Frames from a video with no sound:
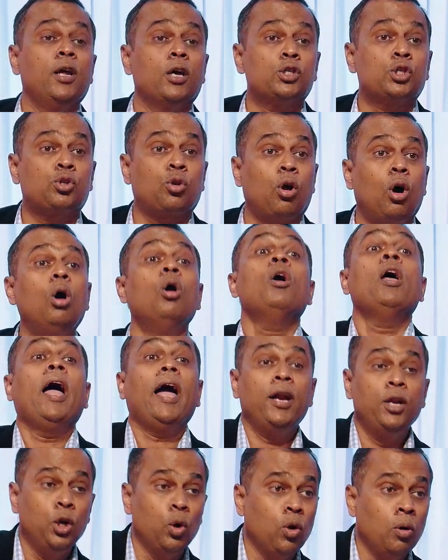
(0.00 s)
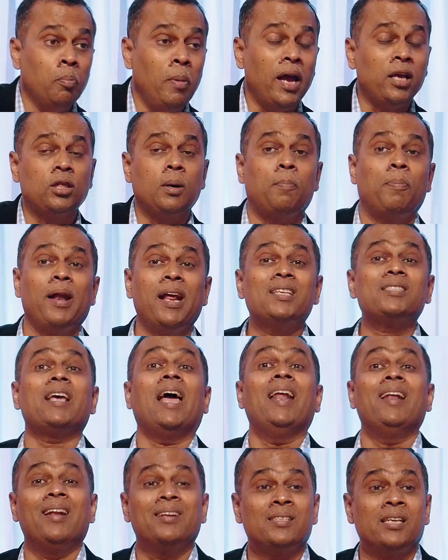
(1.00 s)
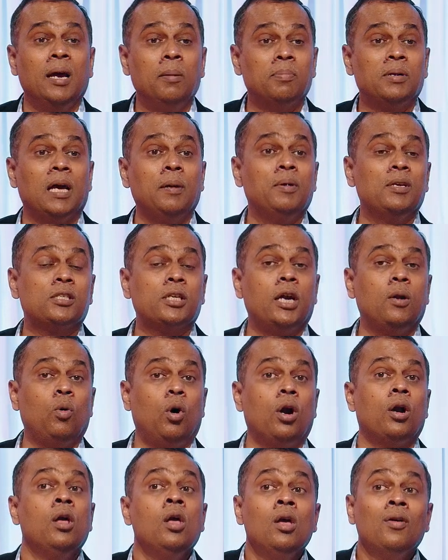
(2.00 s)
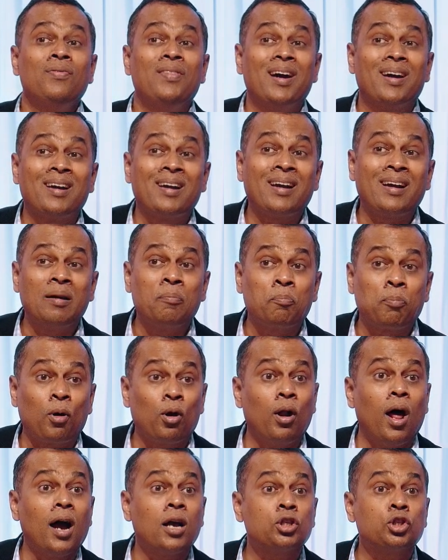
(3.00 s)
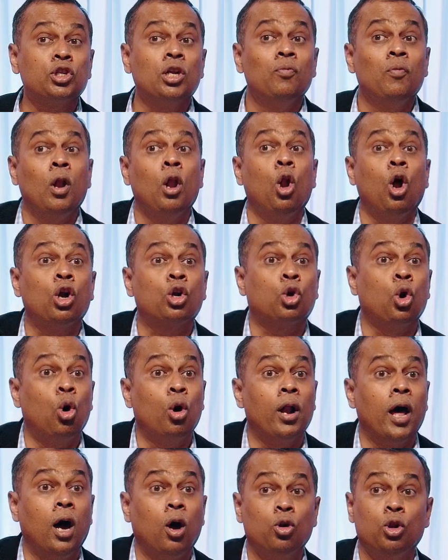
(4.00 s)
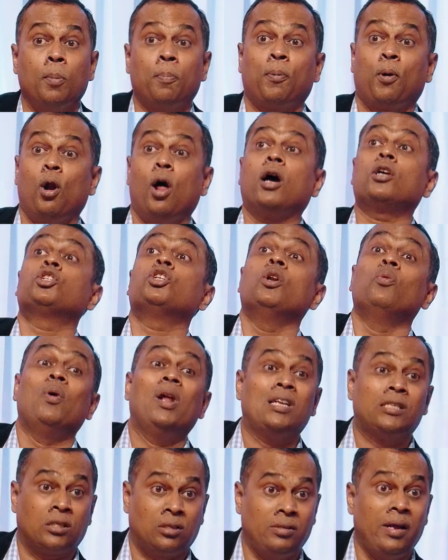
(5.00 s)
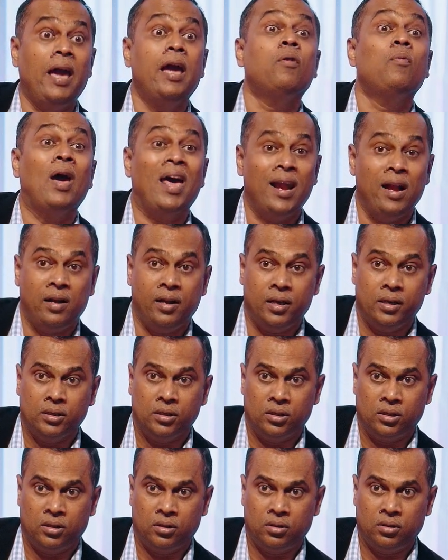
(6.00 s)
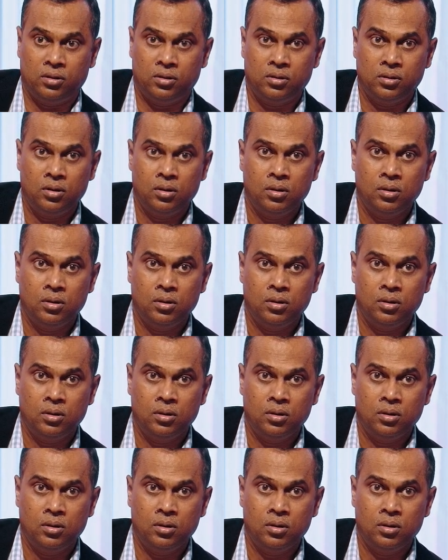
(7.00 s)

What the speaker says: your straw and you will make the bricks. And at the same time, he said what? The production will not go down. The production will stay where it is.